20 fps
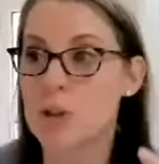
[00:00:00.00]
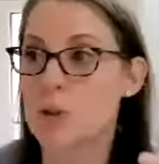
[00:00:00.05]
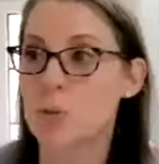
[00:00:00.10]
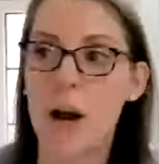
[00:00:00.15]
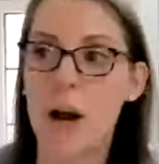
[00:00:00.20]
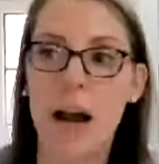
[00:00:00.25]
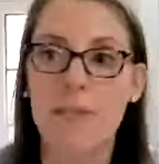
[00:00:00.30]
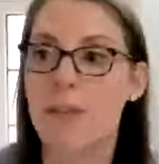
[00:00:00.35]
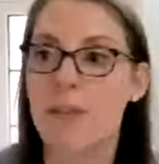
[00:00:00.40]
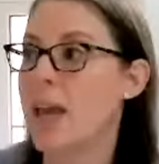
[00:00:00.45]

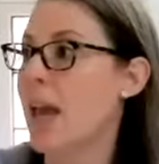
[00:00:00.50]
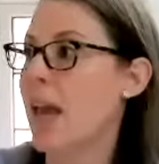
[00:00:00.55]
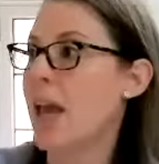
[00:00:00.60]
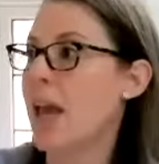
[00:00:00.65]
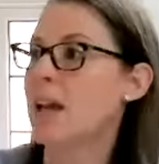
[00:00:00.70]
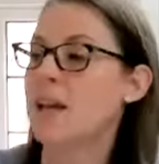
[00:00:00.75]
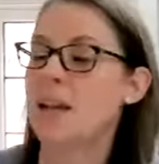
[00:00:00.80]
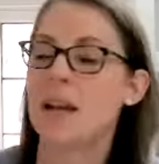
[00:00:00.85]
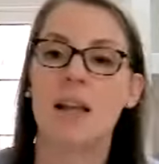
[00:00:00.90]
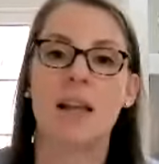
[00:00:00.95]
driving
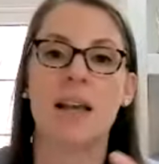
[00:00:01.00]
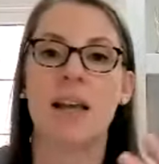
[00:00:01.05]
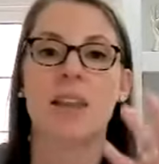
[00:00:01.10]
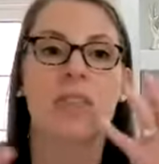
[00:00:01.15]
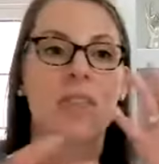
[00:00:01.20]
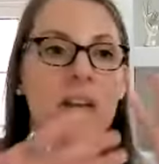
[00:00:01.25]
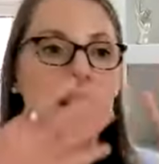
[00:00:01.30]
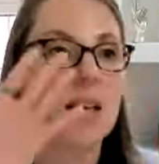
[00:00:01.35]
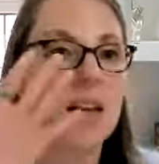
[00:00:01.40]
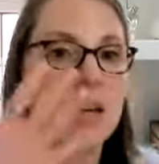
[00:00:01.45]
and yelling at
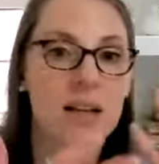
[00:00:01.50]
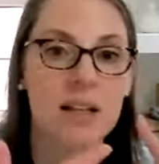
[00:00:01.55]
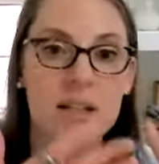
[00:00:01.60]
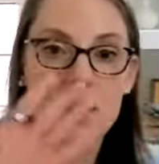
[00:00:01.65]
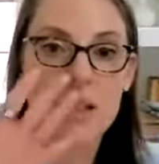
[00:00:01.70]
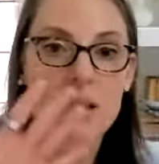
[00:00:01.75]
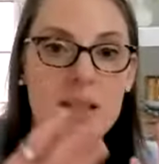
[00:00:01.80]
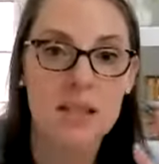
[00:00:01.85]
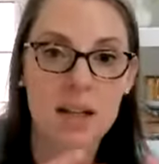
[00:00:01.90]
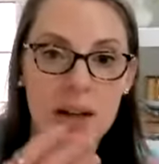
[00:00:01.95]
the kids
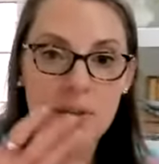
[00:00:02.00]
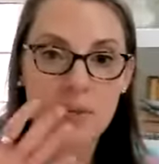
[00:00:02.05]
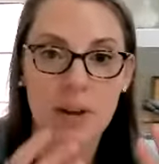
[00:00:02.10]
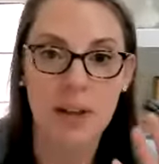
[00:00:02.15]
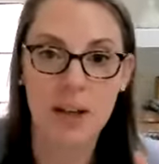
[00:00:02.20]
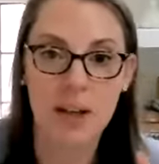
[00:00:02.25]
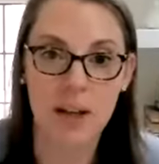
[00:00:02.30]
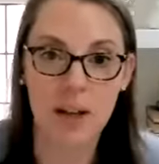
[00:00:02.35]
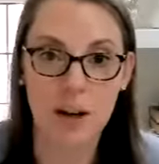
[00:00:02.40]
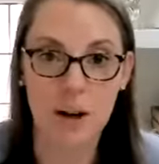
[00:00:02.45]
and stuffing
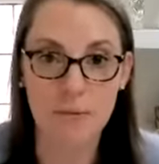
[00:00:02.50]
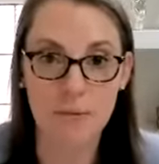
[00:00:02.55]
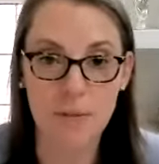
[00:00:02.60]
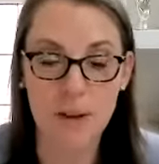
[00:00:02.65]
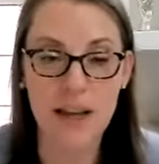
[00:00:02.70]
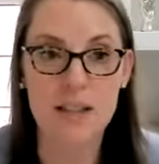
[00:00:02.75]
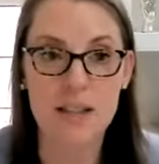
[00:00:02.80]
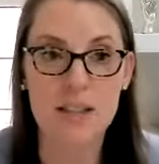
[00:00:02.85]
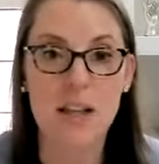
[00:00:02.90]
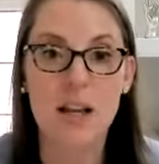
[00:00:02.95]
it in our
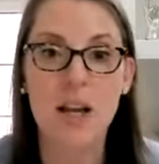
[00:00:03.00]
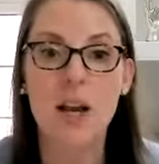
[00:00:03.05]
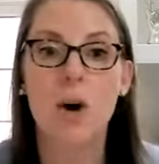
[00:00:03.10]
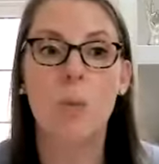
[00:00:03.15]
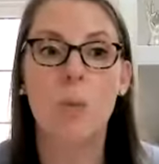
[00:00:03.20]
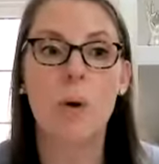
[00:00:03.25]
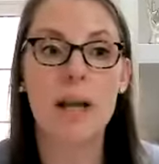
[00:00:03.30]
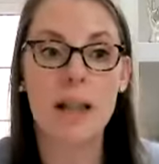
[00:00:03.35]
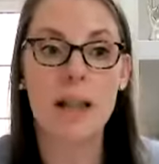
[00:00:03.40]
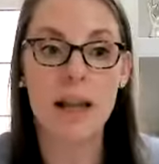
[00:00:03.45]
face.
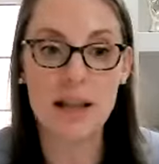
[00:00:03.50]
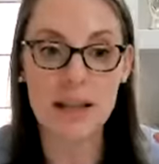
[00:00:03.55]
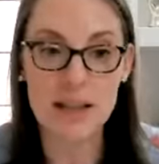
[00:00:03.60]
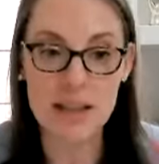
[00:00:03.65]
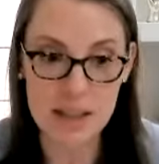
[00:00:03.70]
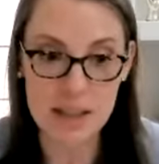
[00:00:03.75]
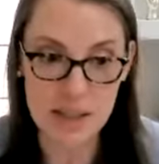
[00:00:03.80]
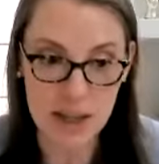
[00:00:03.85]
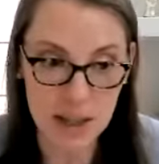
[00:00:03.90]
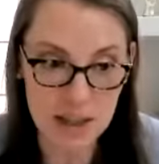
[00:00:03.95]
We like
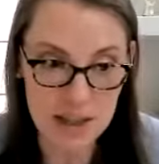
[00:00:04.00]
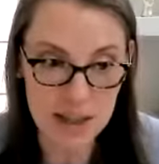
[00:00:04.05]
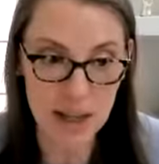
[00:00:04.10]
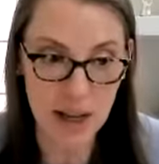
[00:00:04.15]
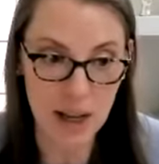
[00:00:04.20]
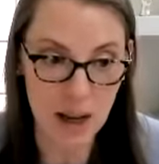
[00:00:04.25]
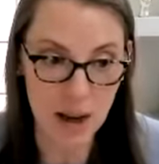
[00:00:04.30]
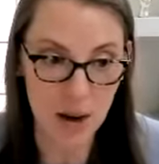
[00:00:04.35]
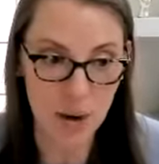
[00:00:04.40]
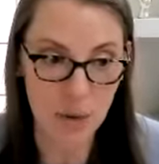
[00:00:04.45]
sit
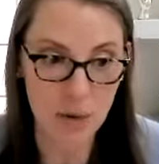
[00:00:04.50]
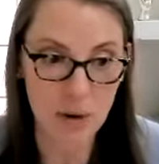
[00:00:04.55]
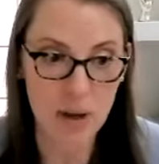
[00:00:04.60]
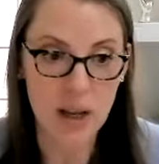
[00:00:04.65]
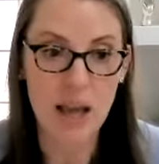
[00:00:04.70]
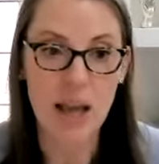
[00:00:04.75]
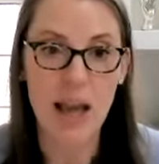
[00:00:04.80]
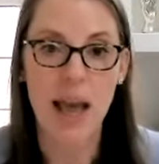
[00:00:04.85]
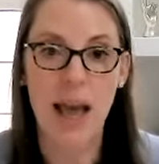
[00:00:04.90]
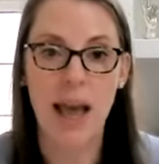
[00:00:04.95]
down
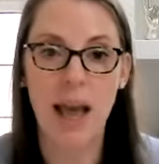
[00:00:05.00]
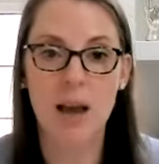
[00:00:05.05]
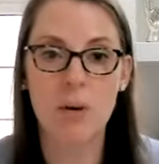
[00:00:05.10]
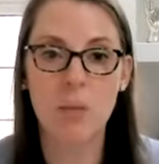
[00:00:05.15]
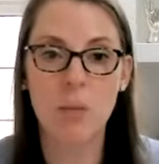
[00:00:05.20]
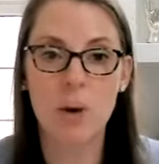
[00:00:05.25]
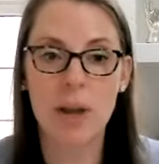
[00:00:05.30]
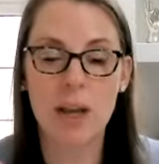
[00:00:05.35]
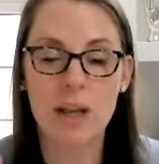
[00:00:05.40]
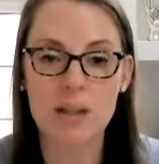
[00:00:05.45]
and
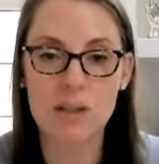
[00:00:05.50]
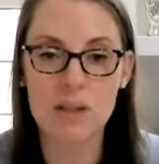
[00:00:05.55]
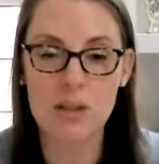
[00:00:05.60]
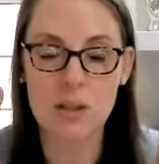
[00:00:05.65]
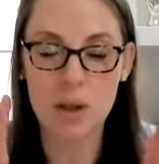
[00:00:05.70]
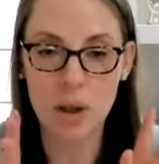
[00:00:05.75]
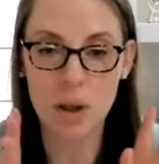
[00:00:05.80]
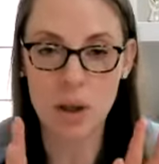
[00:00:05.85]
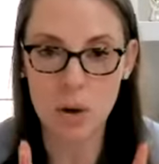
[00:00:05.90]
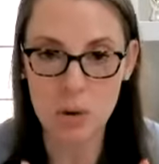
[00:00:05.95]
we
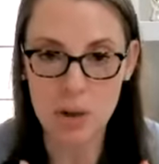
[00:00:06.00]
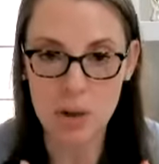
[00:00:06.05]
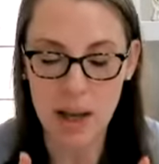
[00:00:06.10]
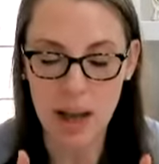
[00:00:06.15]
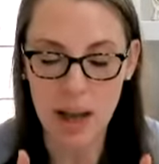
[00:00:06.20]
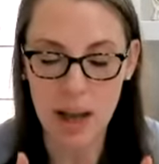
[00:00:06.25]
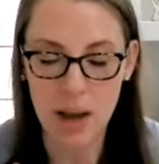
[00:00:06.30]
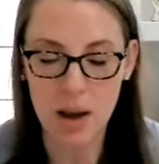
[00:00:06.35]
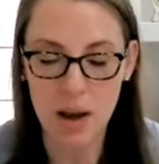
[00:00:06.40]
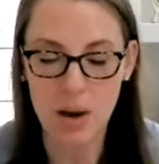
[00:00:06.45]
slow
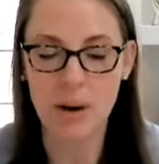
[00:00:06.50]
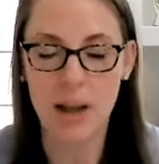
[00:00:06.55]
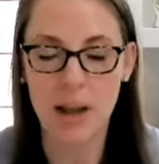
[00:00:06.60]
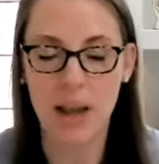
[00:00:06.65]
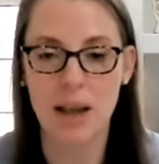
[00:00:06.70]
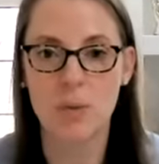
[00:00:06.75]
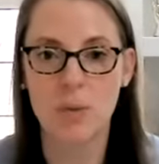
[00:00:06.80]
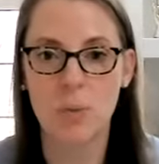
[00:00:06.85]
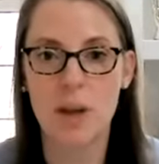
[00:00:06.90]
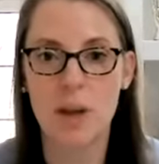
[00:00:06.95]
down
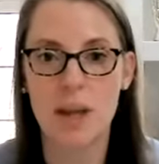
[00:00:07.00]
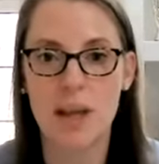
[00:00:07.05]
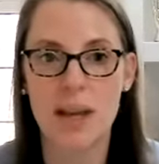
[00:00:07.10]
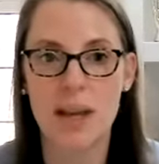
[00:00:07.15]
and we